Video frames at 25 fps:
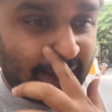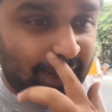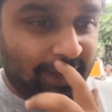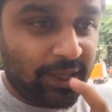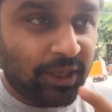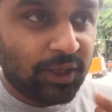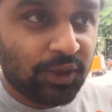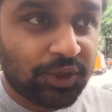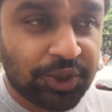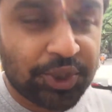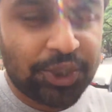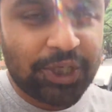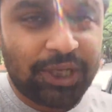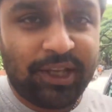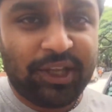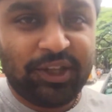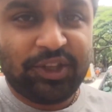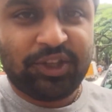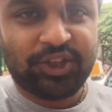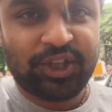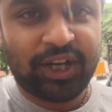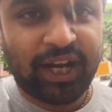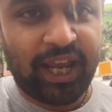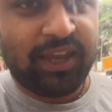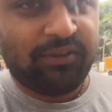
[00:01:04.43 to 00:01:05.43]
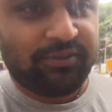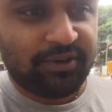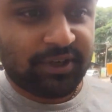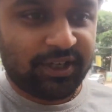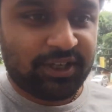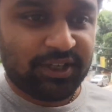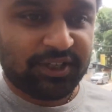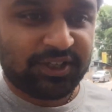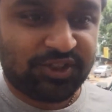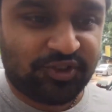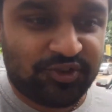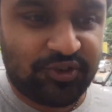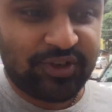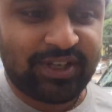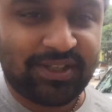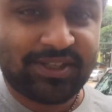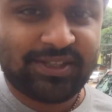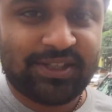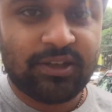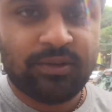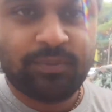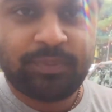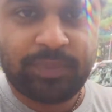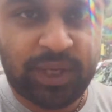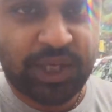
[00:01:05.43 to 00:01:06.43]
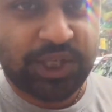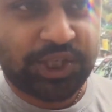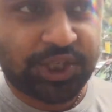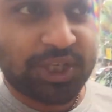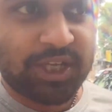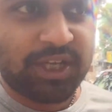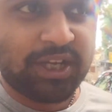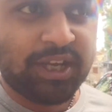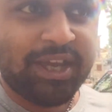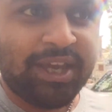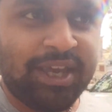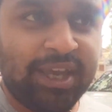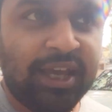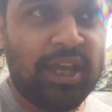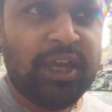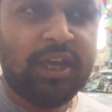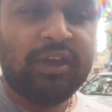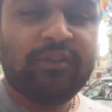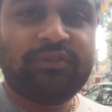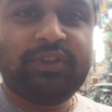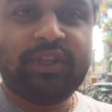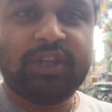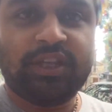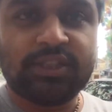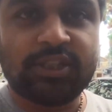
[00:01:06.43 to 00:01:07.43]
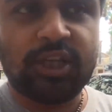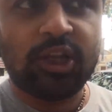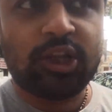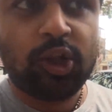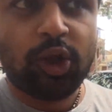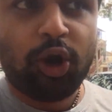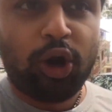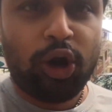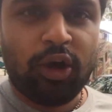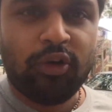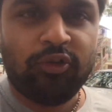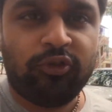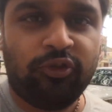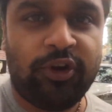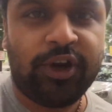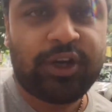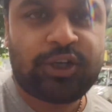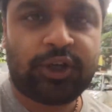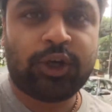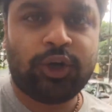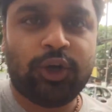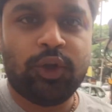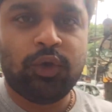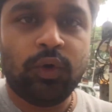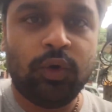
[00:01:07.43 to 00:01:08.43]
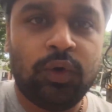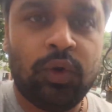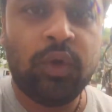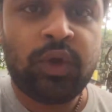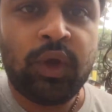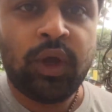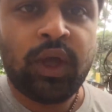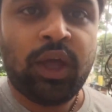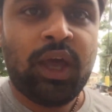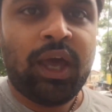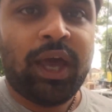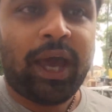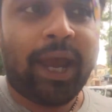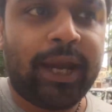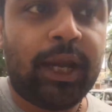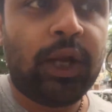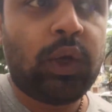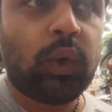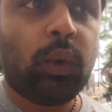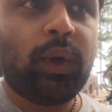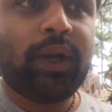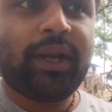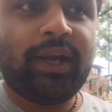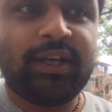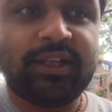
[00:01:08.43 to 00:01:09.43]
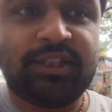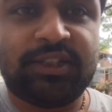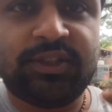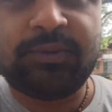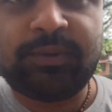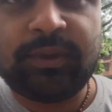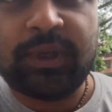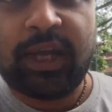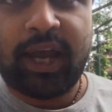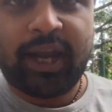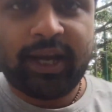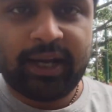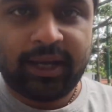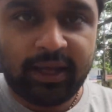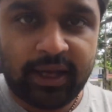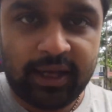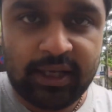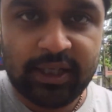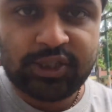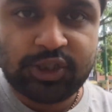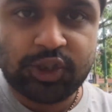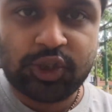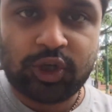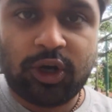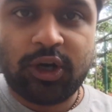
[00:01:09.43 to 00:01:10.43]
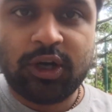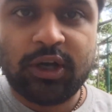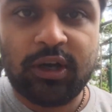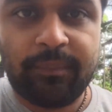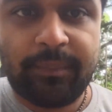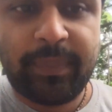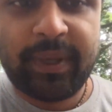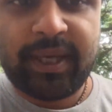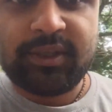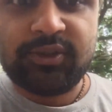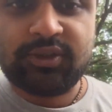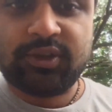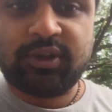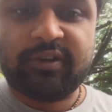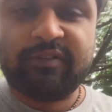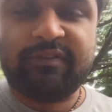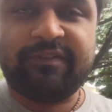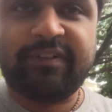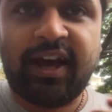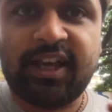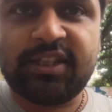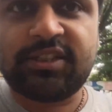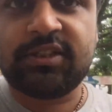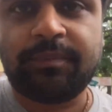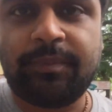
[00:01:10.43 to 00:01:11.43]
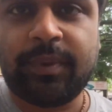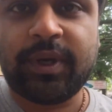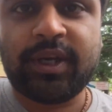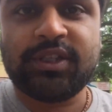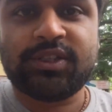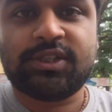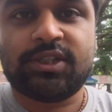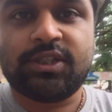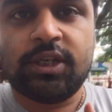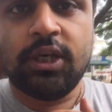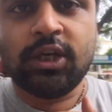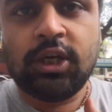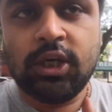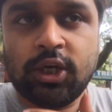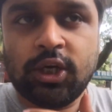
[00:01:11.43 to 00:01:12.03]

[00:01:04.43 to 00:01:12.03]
I usually thrive under stress and pressure. There is a lot of work to do. I do it at a, at a stronger pace or a faster pace.